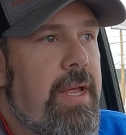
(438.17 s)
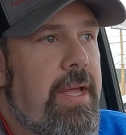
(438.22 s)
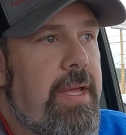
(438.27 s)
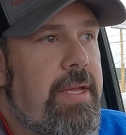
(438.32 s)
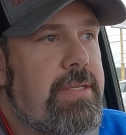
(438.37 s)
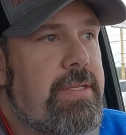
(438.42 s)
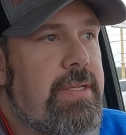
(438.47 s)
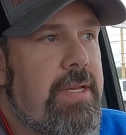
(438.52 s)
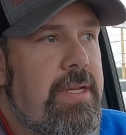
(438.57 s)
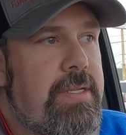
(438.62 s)
he
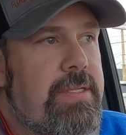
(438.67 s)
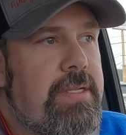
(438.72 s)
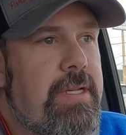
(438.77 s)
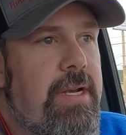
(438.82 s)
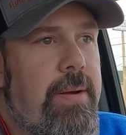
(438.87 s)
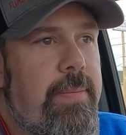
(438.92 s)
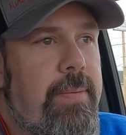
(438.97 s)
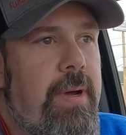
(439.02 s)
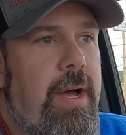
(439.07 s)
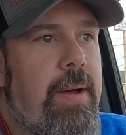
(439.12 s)
said,
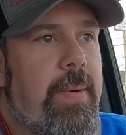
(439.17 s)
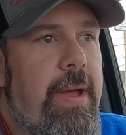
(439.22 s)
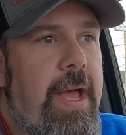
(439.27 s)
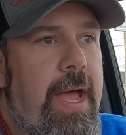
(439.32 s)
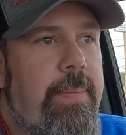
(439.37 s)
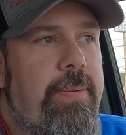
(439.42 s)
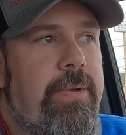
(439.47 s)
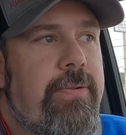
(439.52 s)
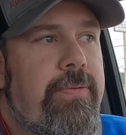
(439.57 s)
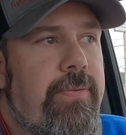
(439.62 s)
I'm
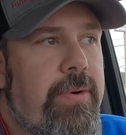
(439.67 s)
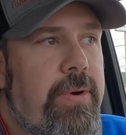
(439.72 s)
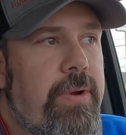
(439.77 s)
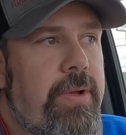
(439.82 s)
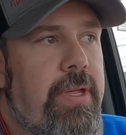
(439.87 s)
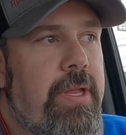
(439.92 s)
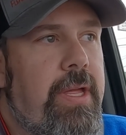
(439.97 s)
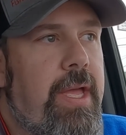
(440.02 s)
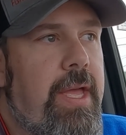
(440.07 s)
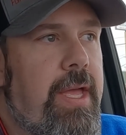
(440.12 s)
happy for
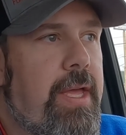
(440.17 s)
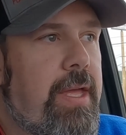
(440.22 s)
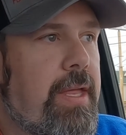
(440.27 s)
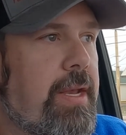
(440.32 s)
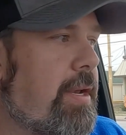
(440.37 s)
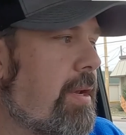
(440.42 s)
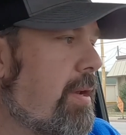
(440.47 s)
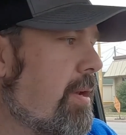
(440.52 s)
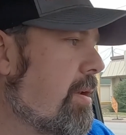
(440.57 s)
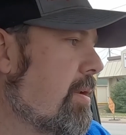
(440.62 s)
you,
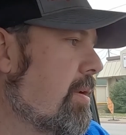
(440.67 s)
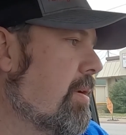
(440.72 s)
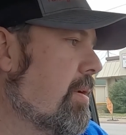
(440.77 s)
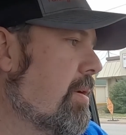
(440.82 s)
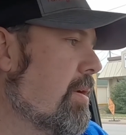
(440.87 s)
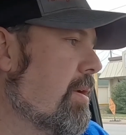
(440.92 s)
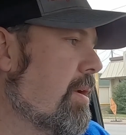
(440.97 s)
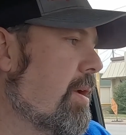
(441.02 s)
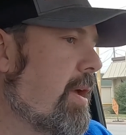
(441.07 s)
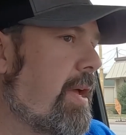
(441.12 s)
and
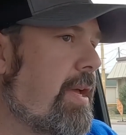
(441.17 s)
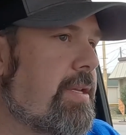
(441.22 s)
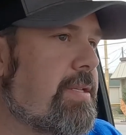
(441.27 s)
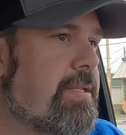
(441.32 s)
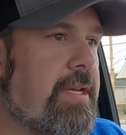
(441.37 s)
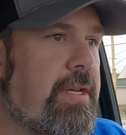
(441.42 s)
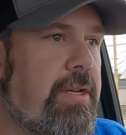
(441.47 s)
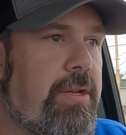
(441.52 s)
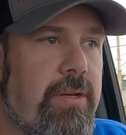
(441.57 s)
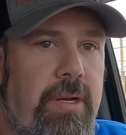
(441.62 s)
he
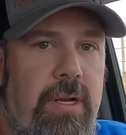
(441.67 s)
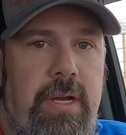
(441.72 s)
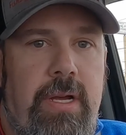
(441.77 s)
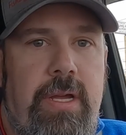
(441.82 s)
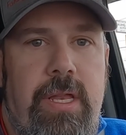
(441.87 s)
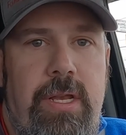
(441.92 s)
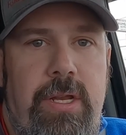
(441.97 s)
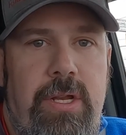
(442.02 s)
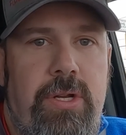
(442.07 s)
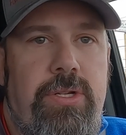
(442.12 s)
said, good
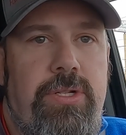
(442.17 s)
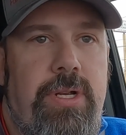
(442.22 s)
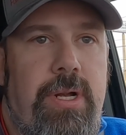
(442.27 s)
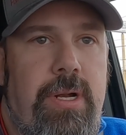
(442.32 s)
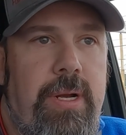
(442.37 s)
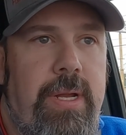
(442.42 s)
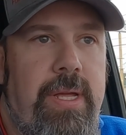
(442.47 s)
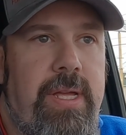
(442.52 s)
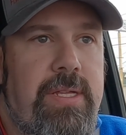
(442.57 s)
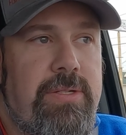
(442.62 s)
luck in your
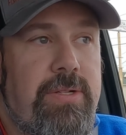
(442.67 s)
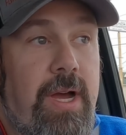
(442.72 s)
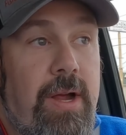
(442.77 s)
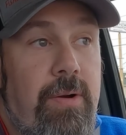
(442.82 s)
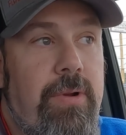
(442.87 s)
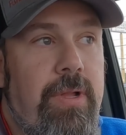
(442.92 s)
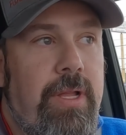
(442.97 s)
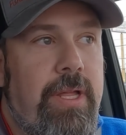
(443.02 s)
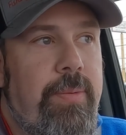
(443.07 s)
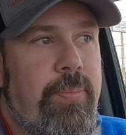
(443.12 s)
journey. So I
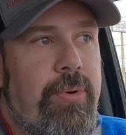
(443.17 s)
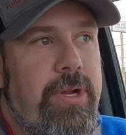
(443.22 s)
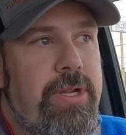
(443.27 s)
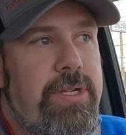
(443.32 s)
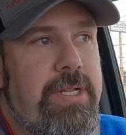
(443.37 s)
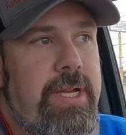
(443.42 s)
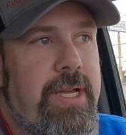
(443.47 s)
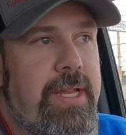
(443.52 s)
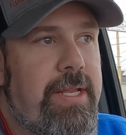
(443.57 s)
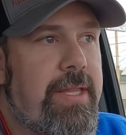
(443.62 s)
really
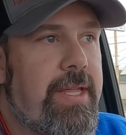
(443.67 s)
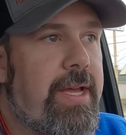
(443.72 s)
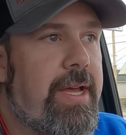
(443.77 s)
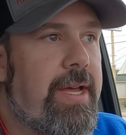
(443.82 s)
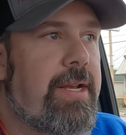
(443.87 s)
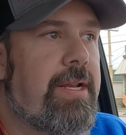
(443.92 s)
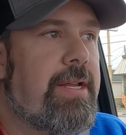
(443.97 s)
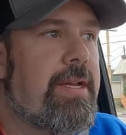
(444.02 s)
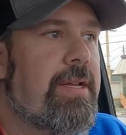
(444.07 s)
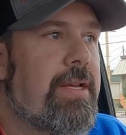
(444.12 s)
appreciated
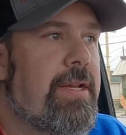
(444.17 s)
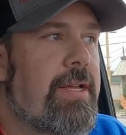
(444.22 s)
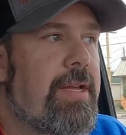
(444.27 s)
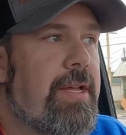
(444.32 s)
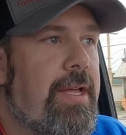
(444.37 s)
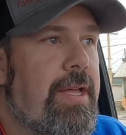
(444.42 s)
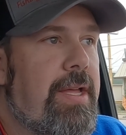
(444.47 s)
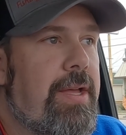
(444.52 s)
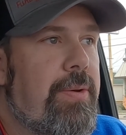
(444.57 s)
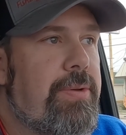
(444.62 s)
that.
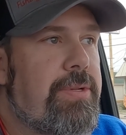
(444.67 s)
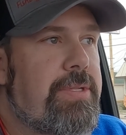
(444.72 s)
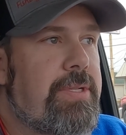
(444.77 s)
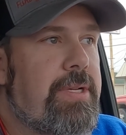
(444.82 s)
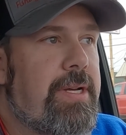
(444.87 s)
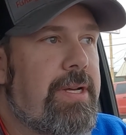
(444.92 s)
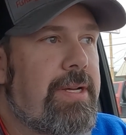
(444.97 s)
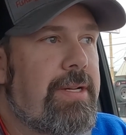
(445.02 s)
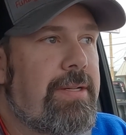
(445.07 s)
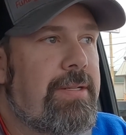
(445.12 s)
It was
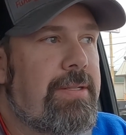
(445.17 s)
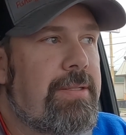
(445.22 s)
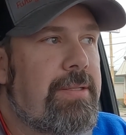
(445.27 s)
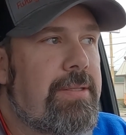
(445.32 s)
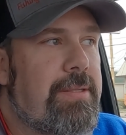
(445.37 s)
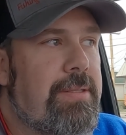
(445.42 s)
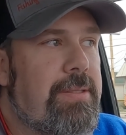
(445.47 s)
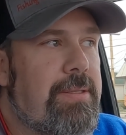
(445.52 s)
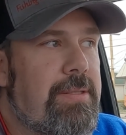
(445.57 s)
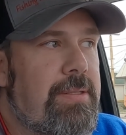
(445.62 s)

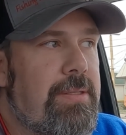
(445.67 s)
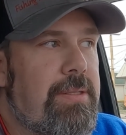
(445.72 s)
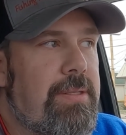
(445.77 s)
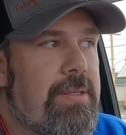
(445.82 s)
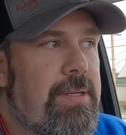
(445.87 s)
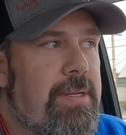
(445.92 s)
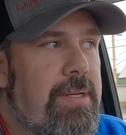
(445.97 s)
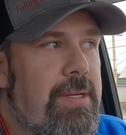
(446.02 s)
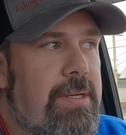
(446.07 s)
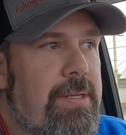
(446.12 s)

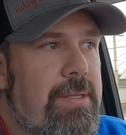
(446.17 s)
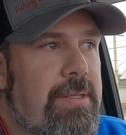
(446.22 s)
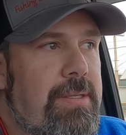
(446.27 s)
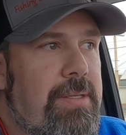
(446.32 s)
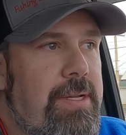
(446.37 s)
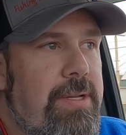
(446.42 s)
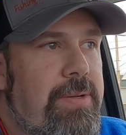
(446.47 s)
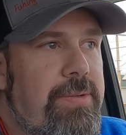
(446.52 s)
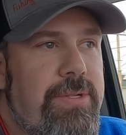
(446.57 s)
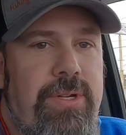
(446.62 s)

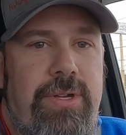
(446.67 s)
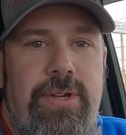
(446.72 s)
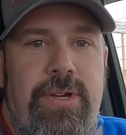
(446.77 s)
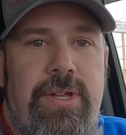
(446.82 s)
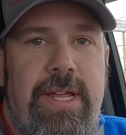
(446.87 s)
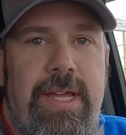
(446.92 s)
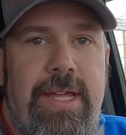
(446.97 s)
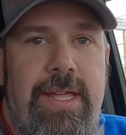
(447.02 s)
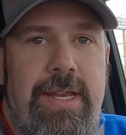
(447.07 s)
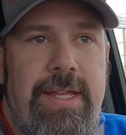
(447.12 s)
a
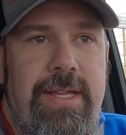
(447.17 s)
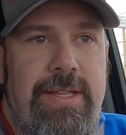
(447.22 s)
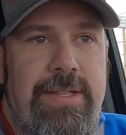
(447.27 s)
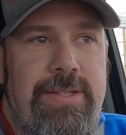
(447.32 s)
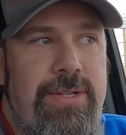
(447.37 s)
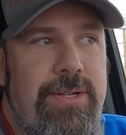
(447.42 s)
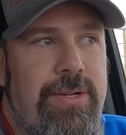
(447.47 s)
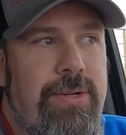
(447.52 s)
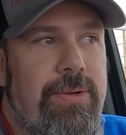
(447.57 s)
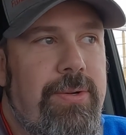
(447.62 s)
good ending
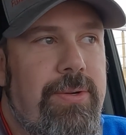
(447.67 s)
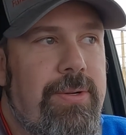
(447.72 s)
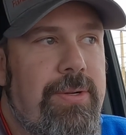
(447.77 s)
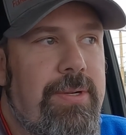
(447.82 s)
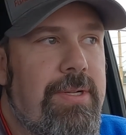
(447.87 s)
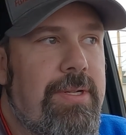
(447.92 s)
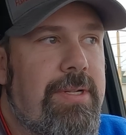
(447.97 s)
to